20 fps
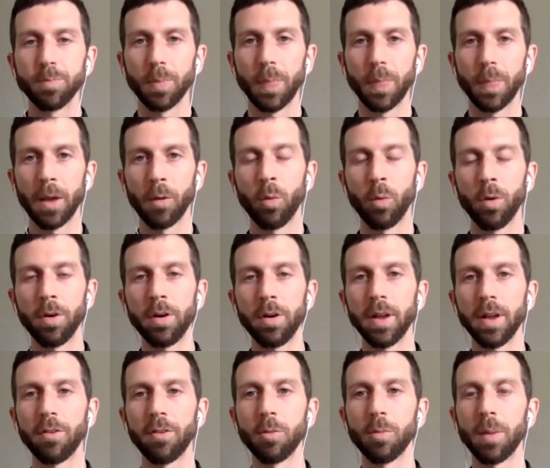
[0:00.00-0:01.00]
I wonder
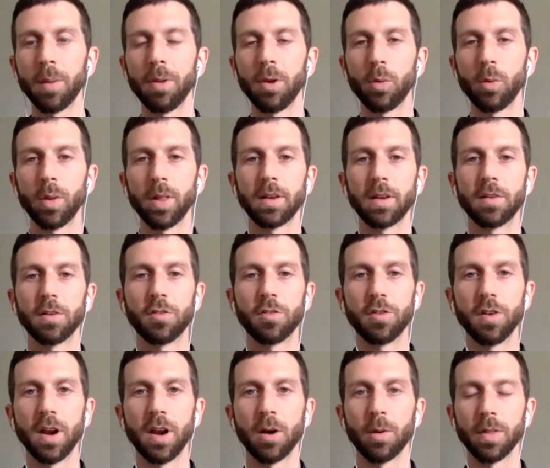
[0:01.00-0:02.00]
if you might be willing to
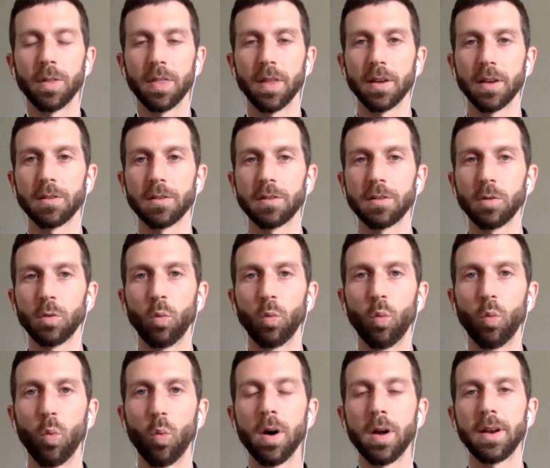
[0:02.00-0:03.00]
share with us
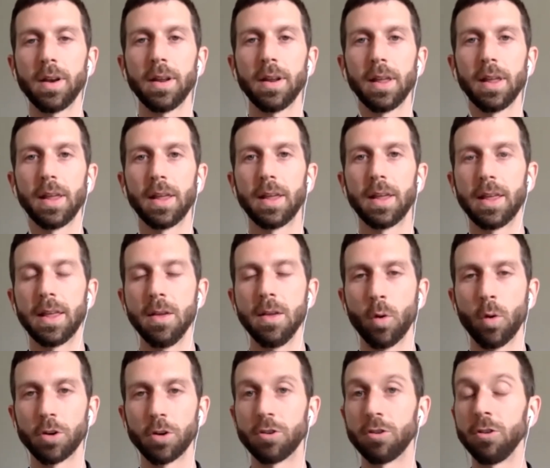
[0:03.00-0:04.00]
one
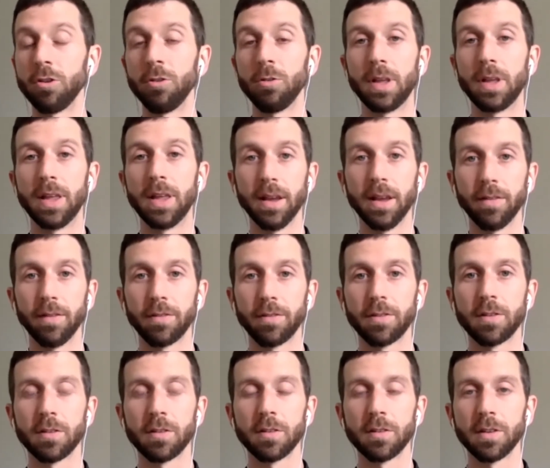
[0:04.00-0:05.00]
or two
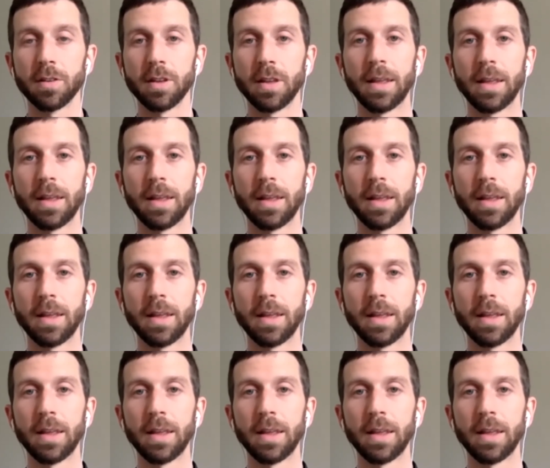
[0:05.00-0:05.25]
gifts